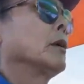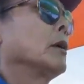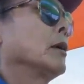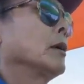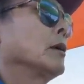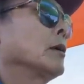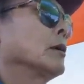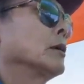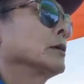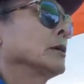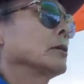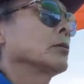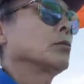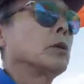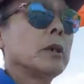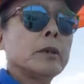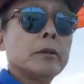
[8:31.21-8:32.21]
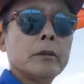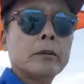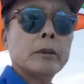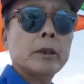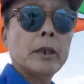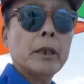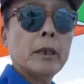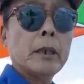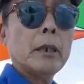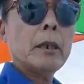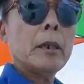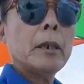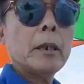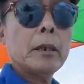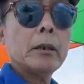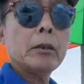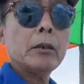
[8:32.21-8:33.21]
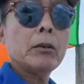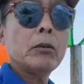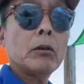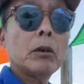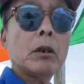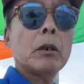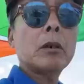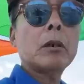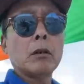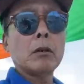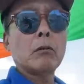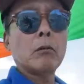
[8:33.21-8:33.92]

Uh, I just wanted to say you are